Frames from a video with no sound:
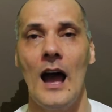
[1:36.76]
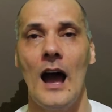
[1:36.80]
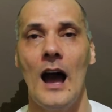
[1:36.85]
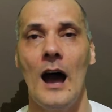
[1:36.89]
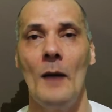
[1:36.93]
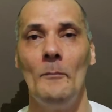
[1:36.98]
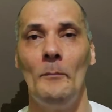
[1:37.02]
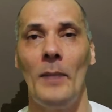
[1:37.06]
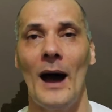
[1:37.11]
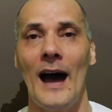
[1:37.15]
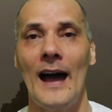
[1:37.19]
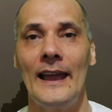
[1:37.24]

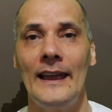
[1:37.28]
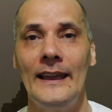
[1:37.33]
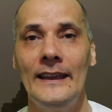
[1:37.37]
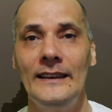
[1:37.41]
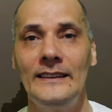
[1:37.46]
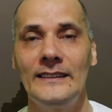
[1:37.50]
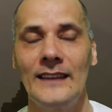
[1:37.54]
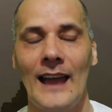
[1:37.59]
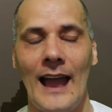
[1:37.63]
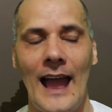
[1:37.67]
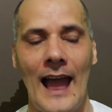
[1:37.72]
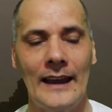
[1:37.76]

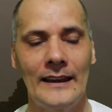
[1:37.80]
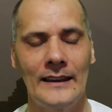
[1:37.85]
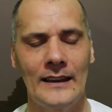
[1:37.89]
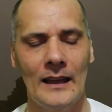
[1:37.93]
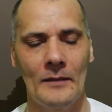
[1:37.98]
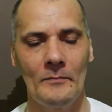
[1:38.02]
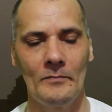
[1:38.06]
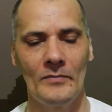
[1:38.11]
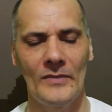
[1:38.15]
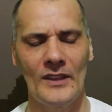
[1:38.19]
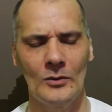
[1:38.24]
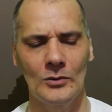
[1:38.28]
obeyed. And
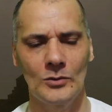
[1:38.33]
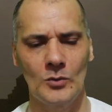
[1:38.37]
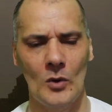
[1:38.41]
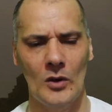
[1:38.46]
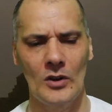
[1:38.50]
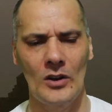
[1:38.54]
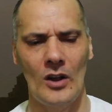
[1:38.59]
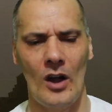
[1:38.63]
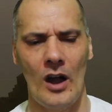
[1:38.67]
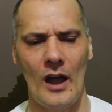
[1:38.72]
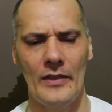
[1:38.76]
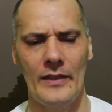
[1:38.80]
there was
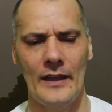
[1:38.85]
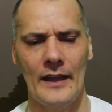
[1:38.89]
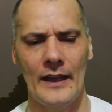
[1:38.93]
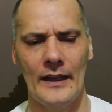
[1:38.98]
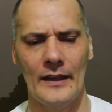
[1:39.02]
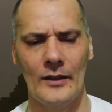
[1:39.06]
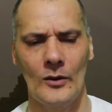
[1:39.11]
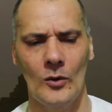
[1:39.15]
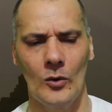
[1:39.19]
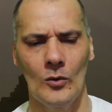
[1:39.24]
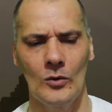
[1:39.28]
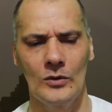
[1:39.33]
one guy there
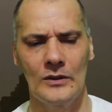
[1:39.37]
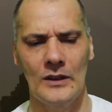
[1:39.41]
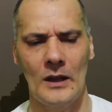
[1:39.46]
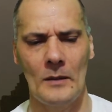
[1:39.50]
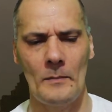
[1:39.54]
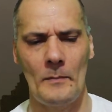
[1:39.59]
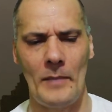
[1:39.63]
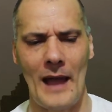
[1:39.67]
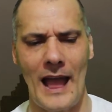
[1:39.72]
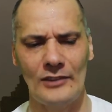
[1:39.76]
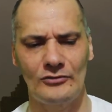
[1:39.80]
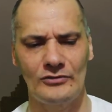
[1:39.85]
called
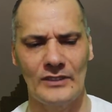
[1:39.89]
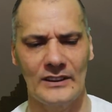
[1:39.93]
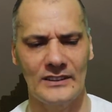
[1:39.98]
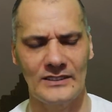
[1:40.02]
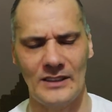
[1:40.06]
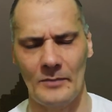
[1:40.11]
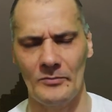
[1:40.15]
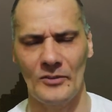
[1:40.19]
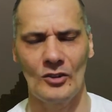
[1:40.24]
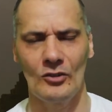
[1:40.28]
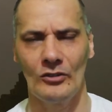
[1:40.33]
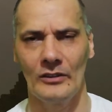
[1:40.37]
Patrick
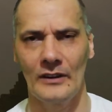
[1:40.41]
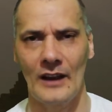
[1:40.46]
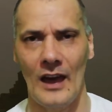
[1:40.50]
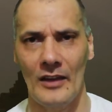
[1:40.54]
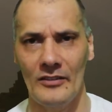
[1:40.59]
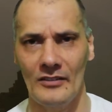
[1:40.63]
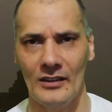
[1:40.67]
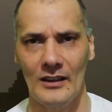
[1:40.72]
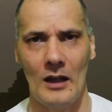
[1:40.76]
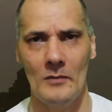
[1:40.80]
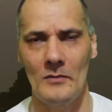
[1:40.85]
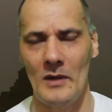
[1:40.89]
something or
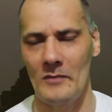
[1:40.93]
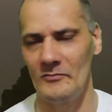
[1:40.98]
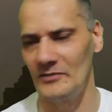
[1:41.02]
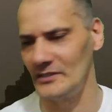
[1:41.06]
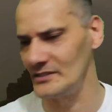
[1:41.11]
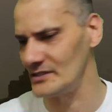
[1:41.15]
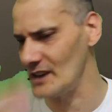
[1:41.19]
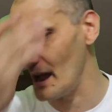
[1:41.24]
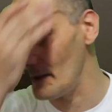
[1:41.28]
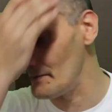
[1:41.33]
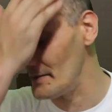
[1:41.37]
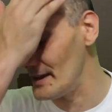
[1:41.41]
another. I can't remember
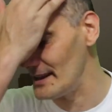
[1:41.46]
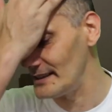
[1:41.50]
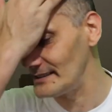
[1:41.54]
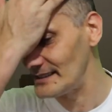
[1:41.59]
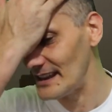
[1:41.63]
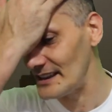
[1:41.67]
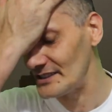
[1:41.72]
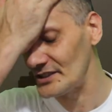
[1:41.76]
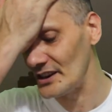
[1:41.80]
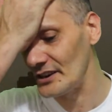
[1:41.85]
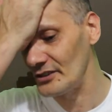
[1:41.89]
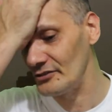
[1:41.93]
his name. He's
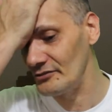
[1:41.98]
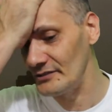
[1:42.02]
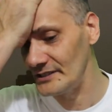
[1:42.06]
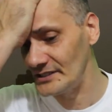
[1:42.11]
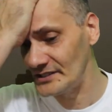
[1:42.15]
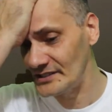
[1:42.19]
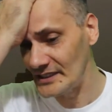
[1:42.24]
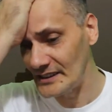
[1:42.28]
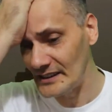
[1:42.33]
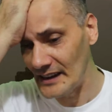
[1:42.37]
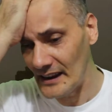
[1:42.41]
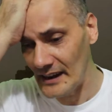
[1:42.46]
actually a
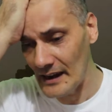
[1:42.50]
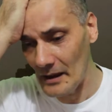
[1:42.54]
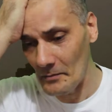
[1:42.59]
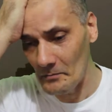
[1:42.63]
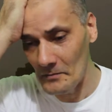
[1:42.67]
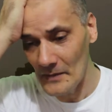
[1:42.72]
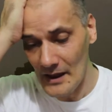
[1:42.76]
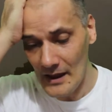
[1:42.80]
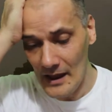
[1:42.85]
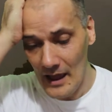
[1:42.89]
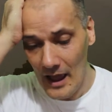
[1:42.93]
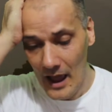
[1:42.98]
Christian,
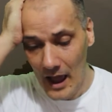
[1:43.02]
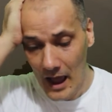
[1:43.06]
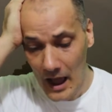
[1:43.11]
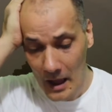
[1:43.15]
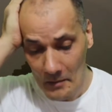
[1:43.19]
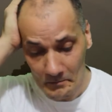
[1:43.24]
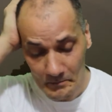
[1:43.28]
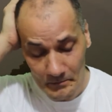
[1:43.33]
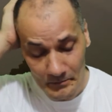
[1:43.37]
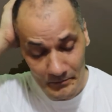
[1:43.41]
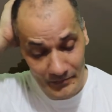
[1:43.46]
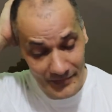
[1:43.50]
and
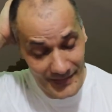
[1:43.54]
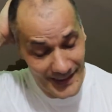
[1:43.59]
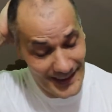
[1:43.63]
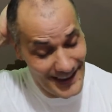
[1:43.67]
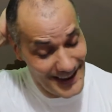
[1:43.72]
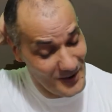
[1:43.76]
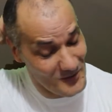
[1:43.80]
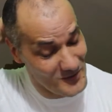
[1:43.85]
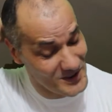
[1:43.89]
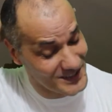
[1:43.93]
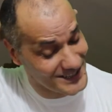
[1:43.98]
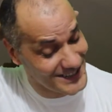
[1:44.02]

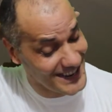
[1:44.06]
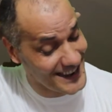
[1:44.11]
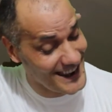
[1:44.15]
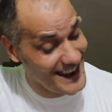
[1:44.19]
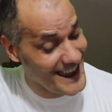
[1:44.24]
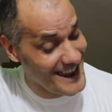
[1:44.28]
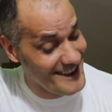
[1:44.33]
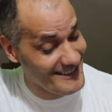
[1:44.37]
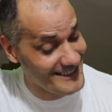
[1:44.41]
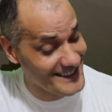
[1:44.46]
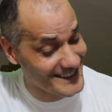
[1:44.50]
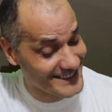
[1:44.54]
it was
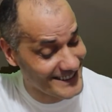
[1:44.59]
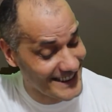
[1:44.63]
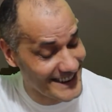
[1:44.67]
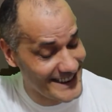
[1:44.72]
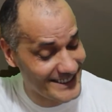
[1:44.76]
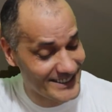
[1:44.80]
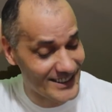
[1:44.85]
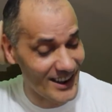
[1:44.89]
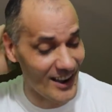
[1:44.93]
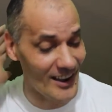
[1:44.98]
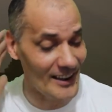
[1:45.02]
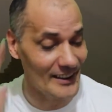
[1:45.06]
hilarious. He
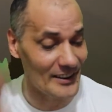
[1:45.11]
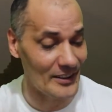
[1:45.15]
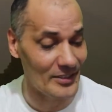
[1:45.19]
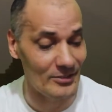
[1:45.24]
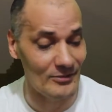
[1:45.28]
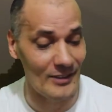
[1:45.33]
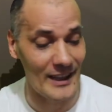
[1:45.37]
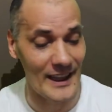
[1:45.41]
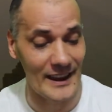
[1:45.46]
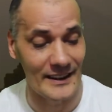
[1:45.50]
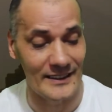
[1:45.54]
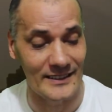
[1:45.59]
started a
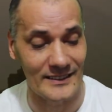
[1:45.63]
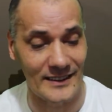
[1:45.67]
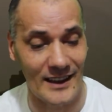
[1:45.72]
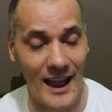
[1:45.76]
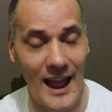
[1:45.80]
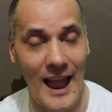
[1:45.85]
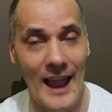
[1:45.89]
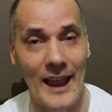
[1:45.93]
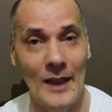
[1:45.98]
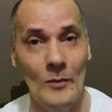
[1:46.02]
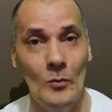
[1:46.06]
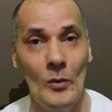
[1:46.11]
thread
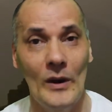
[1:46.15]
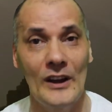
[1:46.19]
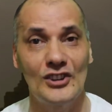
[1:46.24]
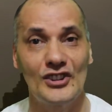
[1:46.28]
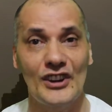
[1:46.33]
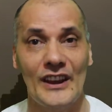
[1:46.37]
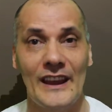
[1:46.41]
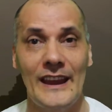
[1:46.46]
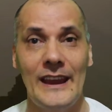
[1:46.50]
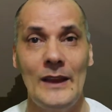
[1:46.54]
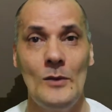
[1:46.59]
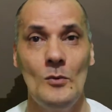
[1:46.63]
in which
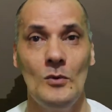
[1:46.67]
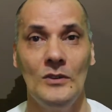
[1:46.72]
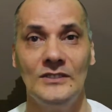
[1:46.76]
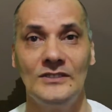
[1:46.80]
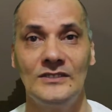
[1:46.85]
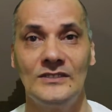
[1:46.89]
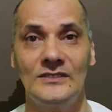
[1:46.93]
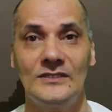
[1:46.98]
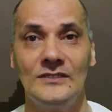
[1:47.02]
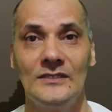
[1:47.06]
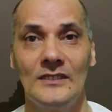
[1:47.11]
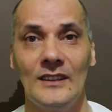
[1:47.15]
he
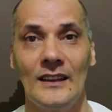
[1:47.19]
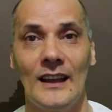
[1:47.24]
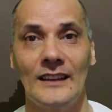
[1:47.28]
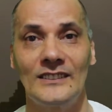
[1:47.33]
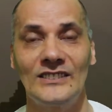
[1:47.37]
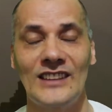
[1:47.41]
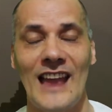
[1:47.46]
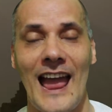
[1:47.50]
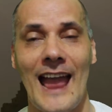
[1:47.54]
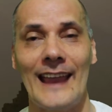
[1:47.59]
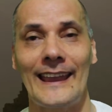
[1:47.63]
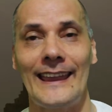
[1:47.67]
was
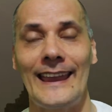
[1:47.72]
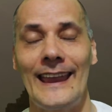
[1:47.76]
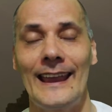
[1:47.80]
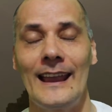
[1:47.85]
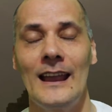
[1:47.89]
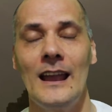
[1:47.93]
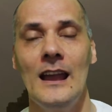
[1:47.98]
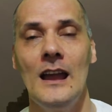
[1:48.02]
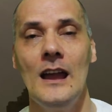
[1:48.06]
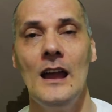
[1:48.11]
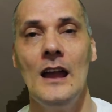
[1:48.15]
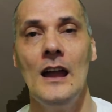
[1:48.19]

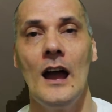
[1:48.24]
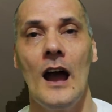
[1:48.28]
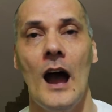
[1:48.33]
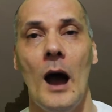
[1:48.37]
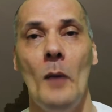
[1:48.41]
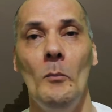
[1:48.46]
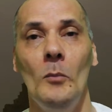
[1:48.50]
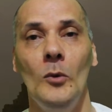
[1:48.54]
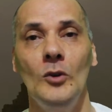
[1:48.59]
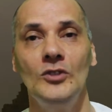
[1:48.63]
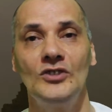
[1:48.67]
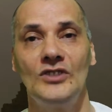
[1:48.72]
attacking
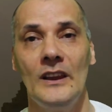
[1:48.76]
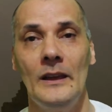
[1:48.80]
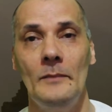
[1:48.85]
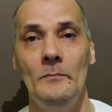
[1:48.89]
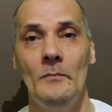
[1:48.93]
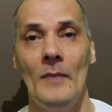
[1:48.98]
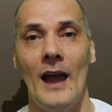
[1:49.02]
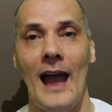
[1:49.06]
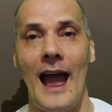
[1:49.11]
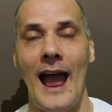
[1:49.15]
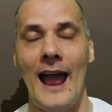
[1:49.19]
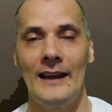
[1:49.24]
a
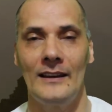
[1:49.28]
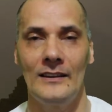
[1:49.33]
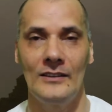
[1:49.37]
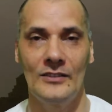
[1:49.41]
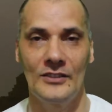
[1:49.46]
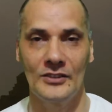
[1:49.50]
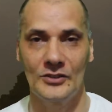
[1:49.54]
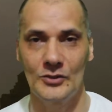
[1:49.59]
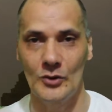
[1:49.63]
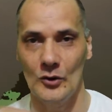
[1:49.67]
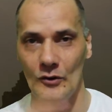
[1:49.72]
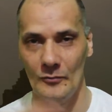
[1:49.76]
Muslim, and
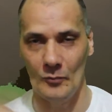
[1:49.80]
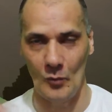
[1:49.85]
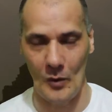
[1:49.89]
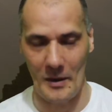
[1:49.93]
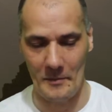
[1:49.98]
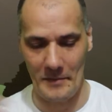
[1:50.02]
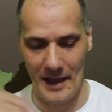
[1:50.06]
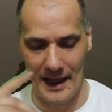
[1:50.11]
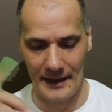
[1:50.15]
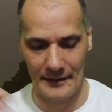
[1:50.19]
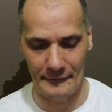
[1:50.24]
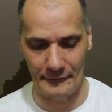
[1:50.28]
the two of them
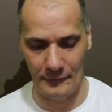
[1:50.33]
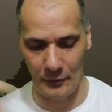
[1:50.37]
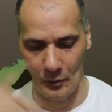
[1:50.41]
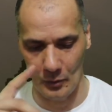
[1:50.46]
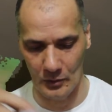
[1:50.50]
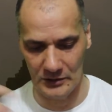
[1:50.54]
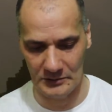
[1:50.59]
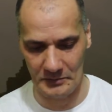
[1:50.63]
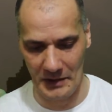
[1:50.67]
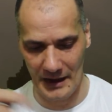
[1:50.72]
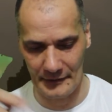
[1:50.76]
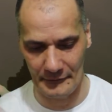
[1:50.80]
went back and
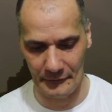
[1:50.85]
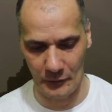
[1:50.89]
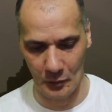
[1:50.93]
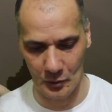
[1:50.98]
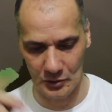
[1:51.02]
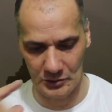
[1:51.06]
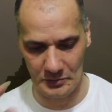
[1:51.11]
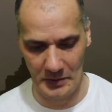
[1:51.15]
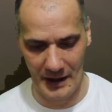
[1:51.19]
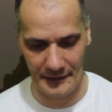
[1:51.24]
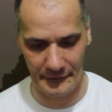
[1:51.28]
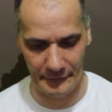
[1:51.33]
forwards.
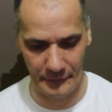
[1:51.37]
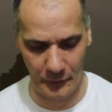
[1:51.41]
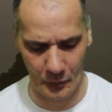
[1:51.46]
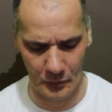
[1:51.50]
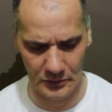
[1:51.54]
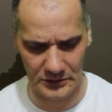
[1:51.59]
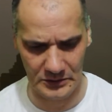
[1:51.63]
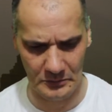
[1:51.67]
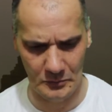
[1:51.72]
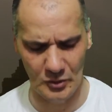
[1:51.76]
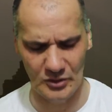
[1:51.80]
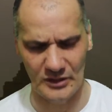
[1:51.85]

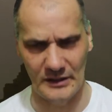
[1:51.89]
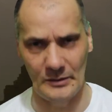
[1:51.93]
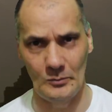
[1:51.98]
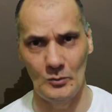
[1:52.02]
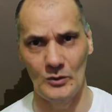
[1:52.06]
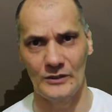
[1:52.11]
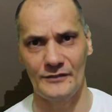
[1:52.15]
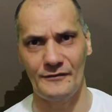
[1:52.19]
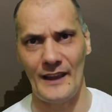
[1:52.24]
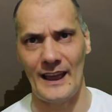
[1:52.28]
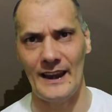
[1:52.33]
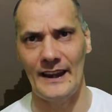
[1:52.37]
The Muslim
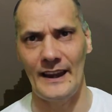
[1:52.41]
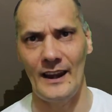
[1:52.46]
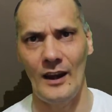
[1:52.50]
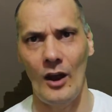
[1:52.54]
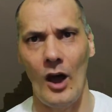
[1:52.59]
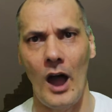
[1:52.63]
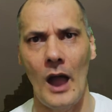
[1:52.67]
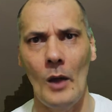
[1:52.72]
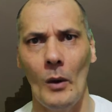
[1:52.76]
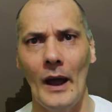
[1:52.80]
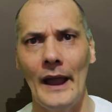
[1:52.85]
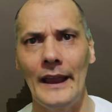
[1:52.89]
was fairly
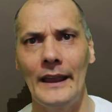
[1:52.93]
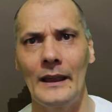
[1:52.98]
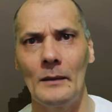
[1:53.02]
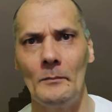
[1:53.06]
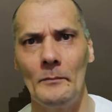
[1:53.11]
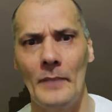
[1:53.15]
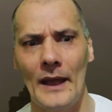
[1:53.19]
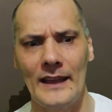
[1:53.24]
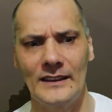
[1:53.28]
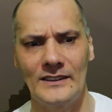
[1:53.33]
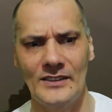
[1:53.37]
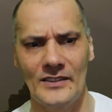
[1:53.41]
lightweight
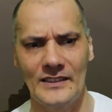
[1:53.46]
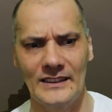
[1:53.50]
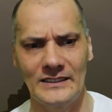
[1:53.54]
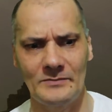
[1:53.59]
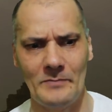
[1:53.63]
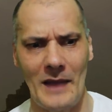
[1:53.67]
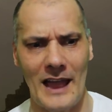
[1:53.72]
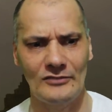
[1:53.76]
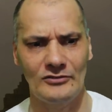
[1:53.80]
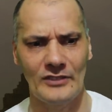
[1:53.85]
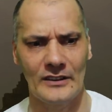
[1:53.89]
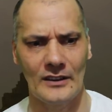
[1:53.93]
compared to this
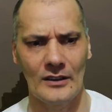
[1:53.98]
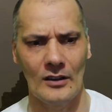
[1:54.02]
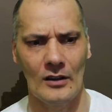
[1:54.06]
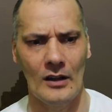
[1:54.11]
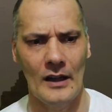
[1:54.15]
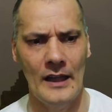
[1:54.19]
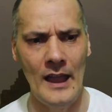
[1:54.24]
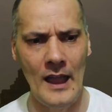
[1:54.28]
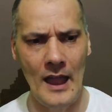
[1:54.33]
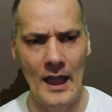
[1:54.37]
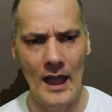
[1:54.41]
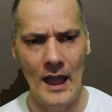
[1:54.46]
Patrick
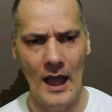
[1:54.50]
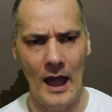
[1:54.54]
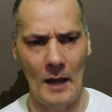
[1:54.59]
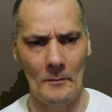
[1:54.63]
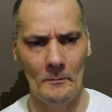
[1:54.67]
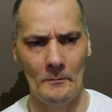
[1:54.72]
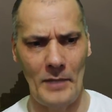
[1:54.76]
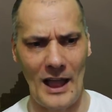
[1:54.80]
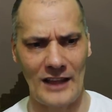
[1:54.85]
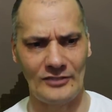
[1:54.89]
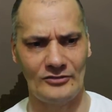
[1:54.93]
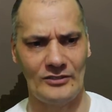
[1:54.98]
guy.
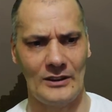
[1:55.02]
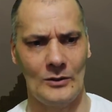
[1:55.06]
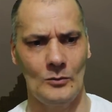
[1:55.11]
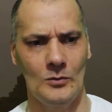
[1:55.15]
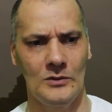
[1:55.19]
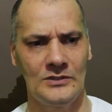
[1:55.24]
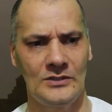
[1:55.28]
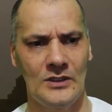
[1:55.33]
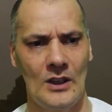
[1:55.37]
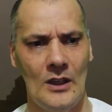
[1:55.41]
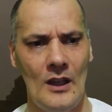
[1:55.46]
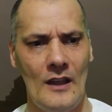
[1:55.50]
Patrick
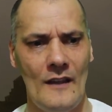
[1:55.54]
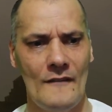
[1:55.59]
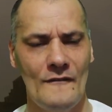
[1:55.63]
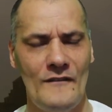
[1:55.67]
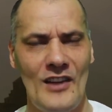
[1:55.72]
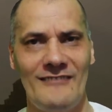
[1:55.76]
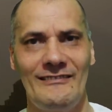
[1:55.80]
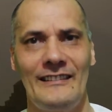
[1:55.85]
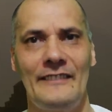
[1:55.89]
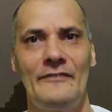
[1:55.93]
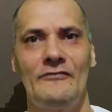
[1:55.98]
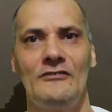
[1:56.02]
was
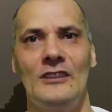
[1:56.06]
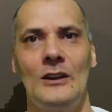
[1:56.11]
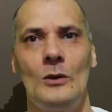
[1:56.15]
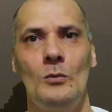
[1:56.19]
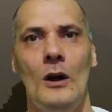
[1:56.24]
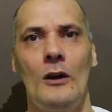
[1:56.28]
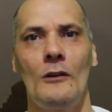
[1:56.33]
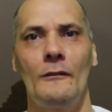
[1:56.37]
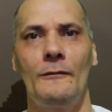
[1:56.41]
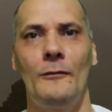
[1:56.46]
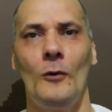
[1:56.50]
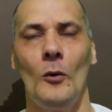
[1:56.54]
very, very
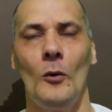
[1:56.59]
well